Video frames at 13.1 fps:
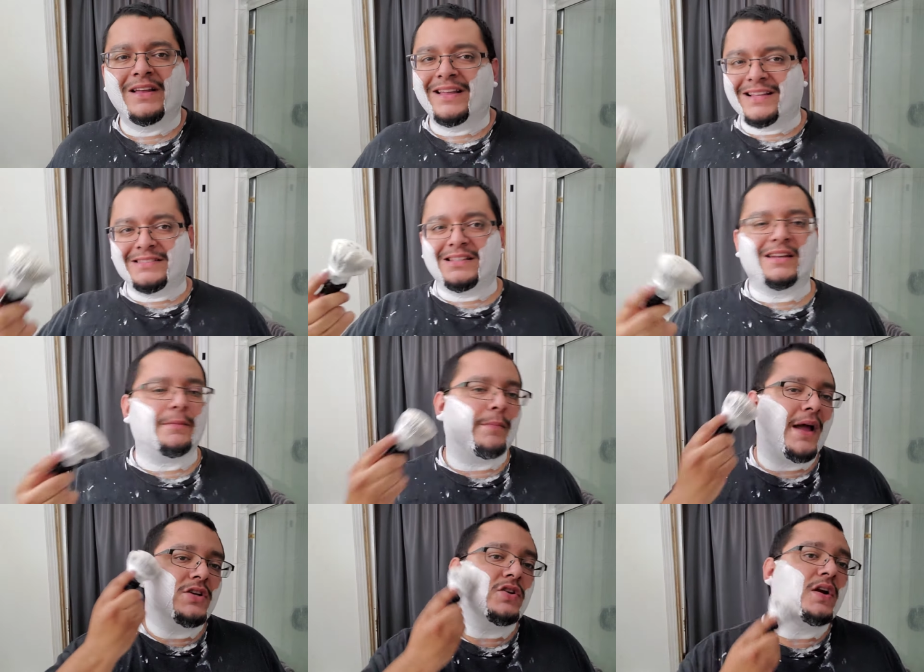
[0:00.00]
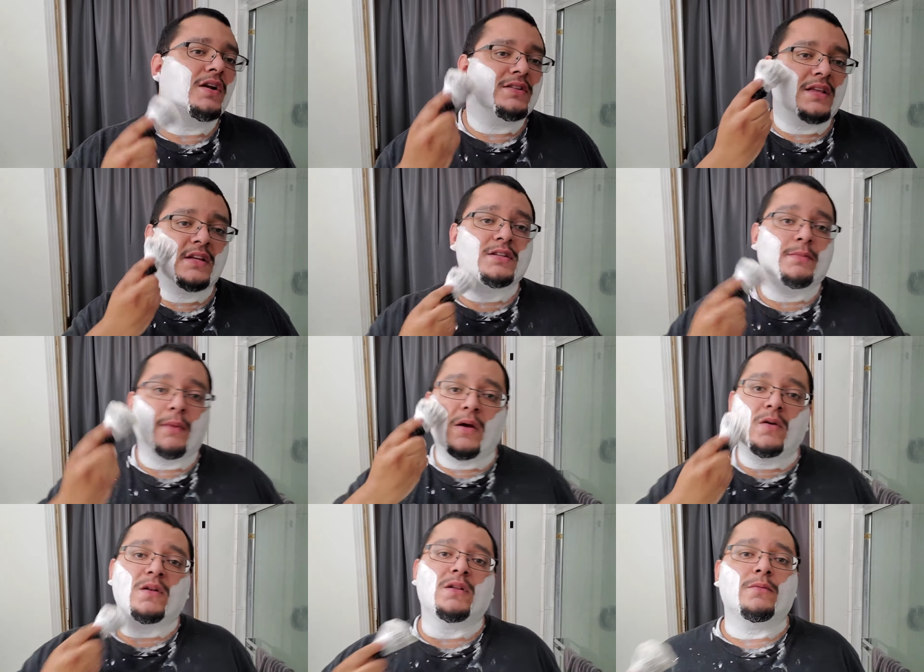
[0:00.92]
it's not a badger hair. It's actually my
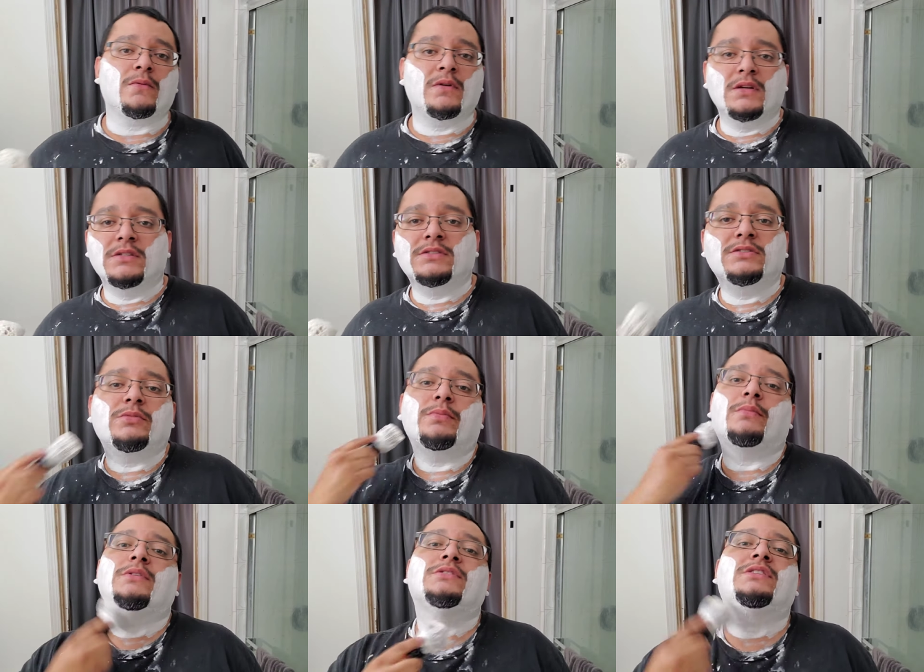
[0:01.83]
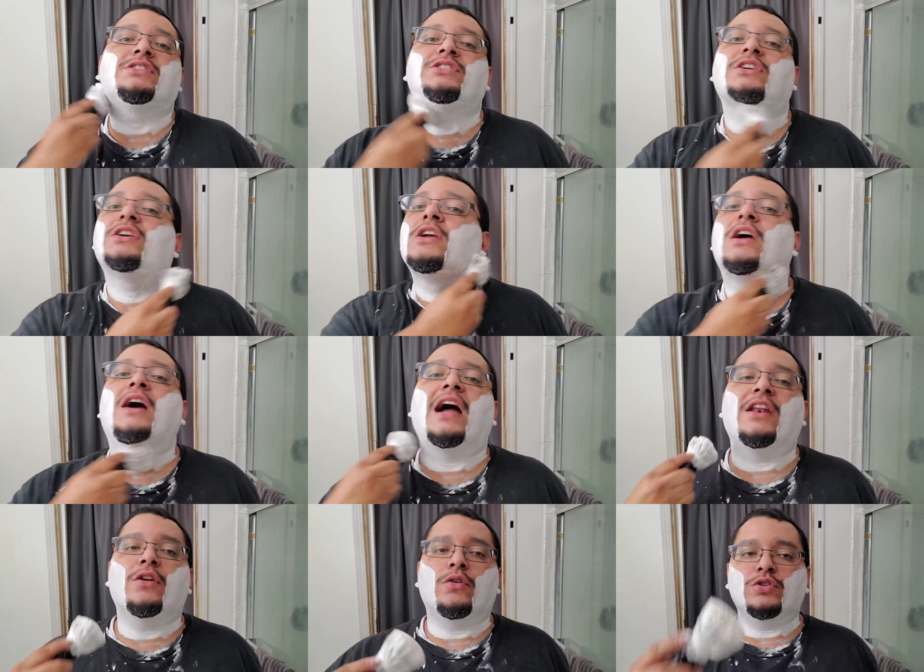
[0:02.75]
own little stupid mustache here.
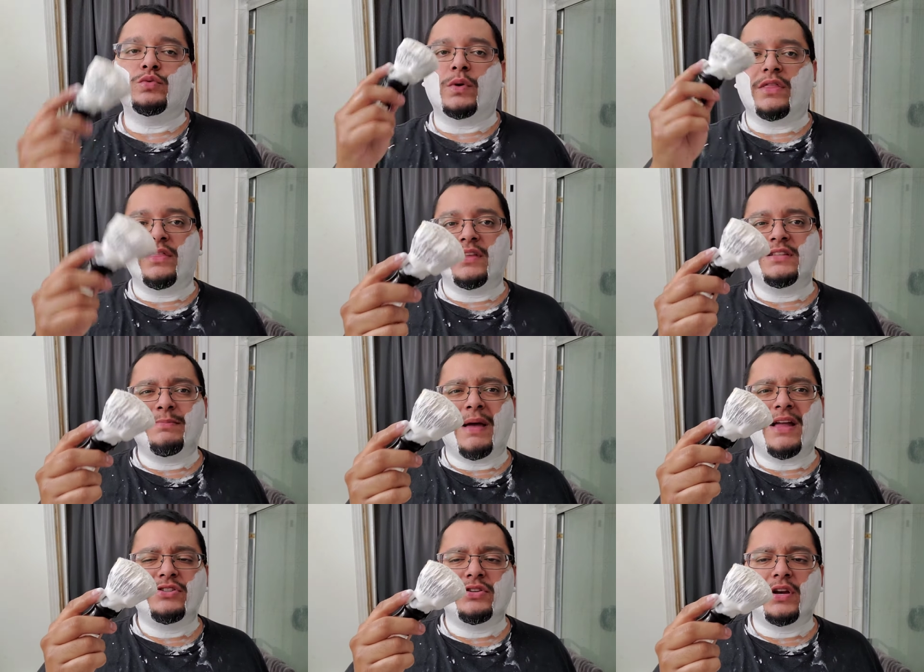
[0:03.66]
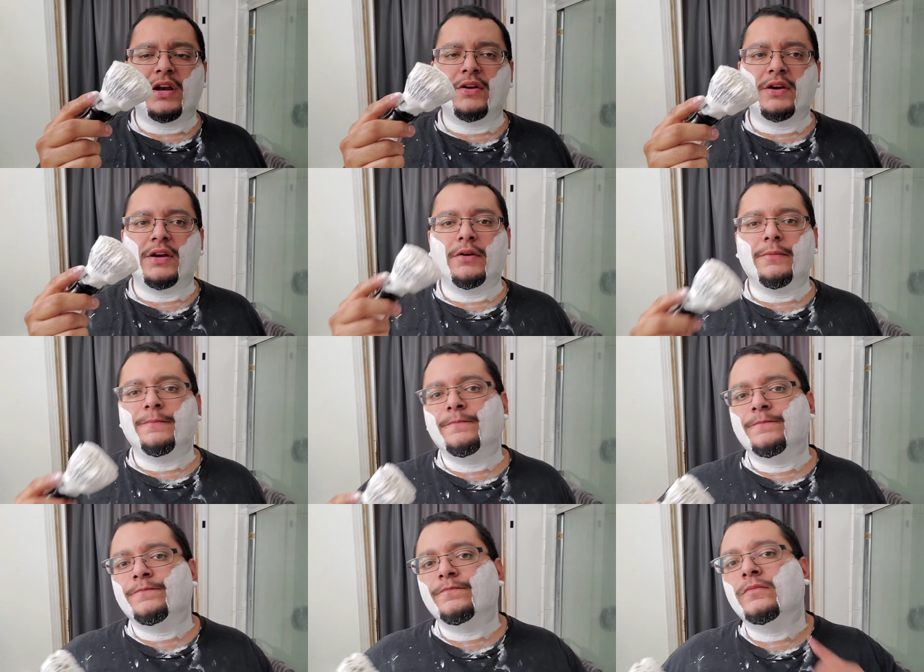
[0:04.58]
I noticed with this badger hair here,
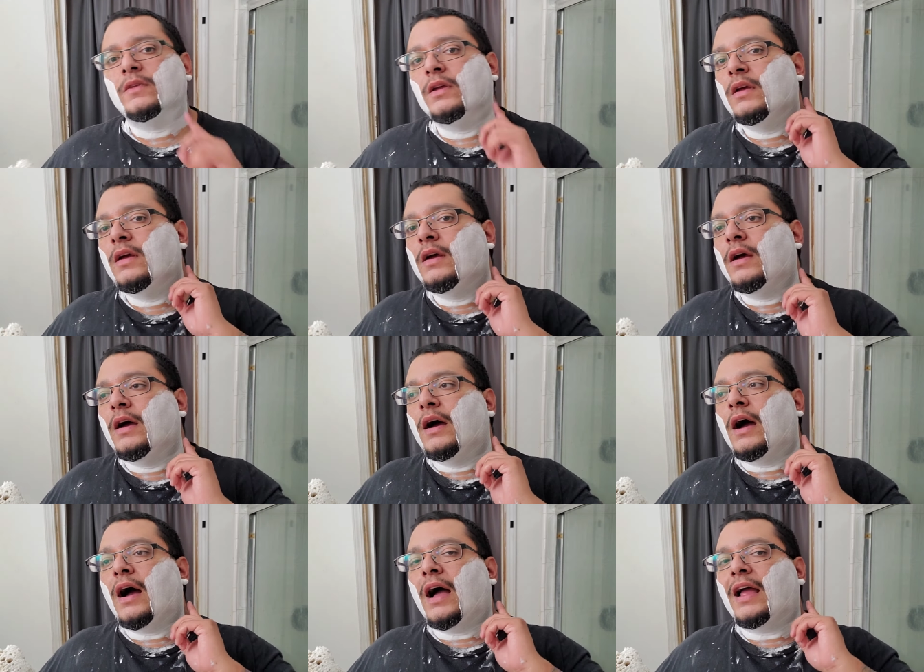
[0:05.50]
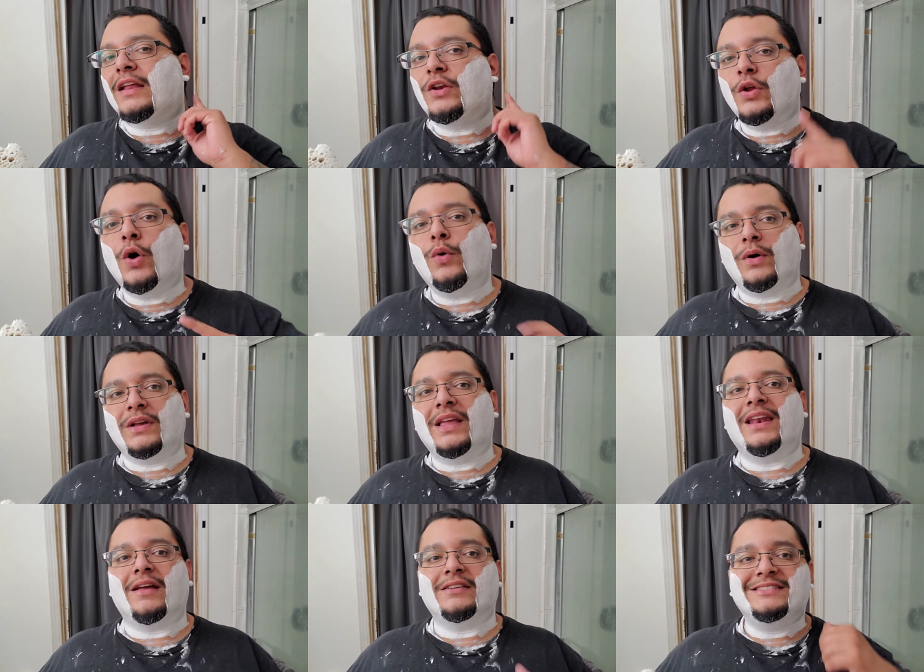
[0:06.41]
I know
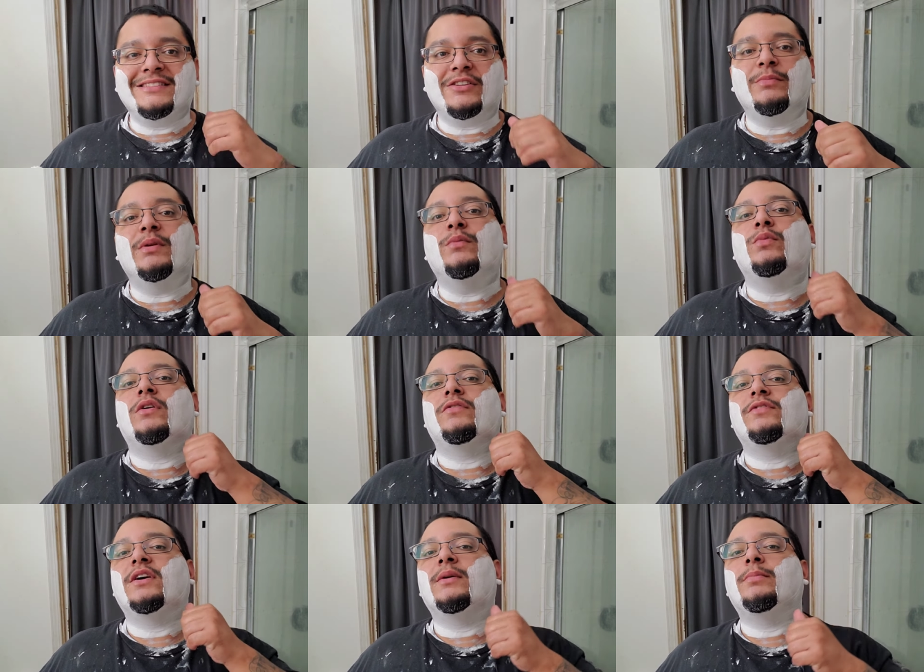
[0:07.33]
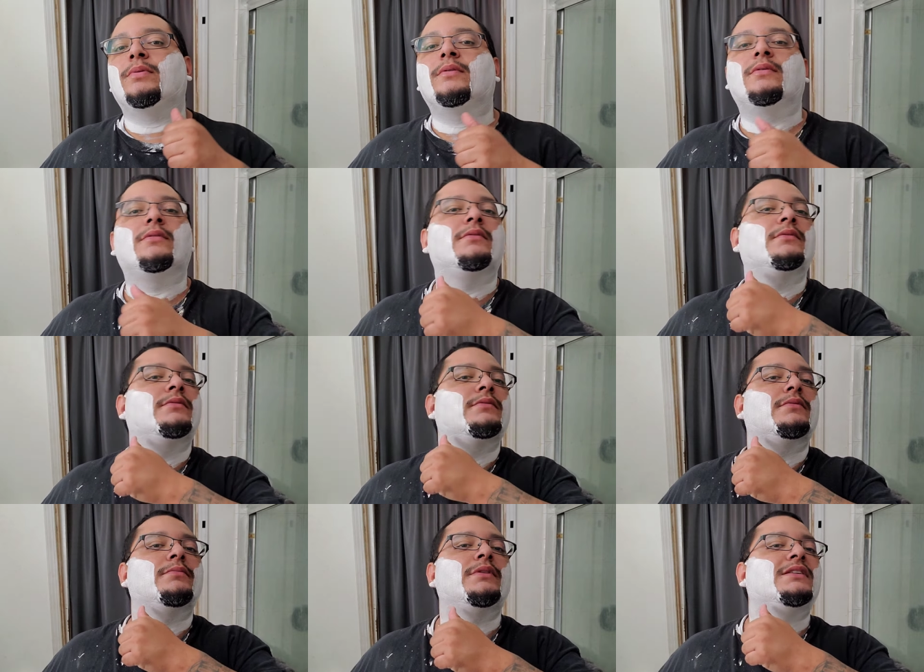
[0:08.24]
again I still been roughed up
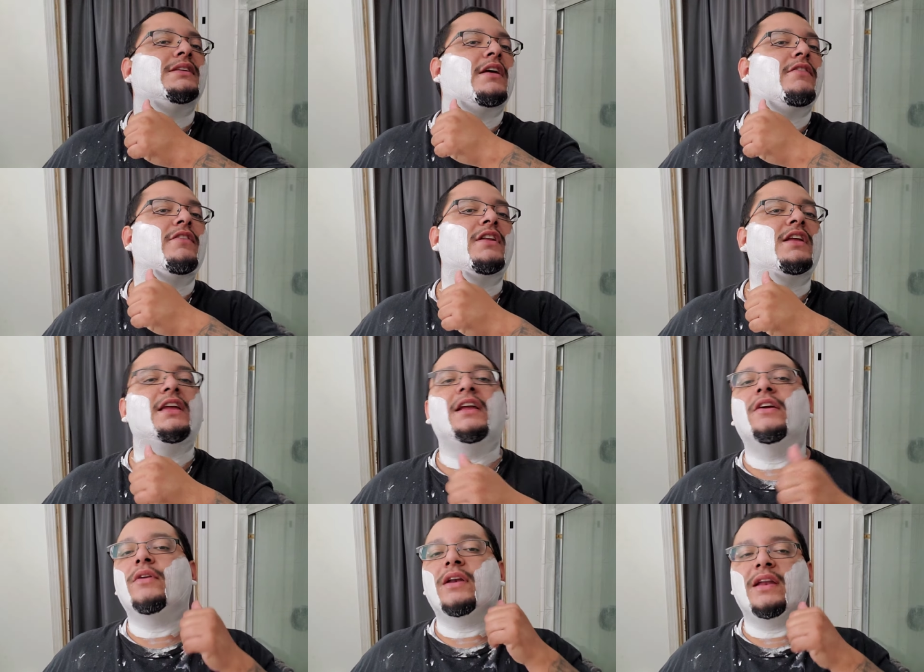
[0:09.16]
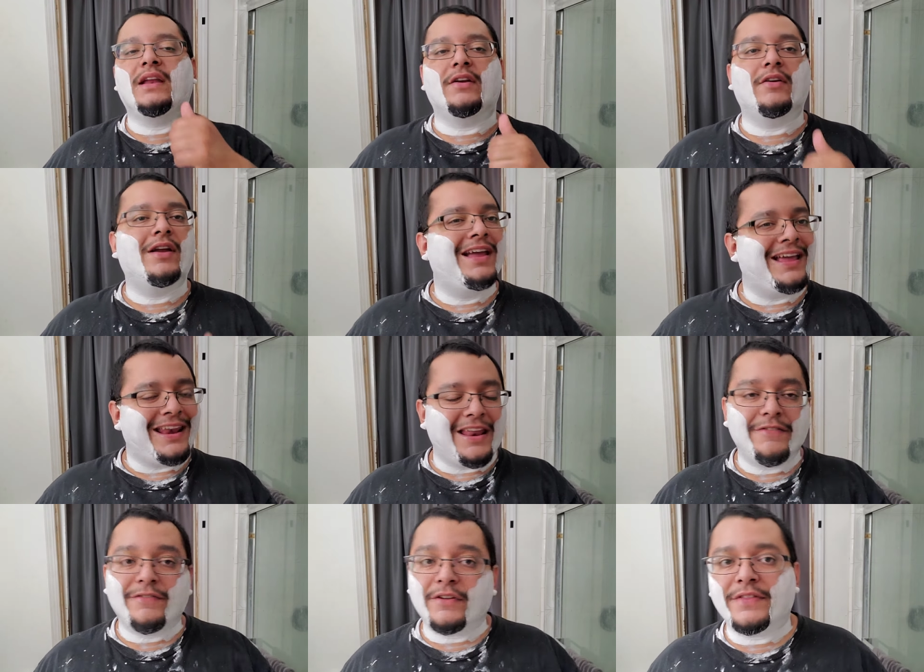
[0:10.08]
because I feel it here and here and
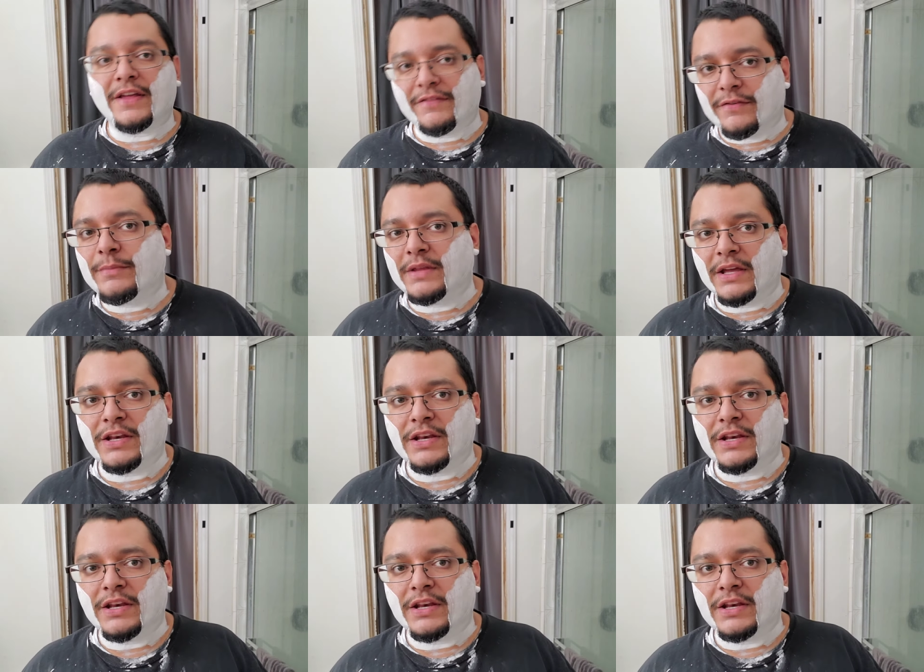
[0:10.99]
I felt that from the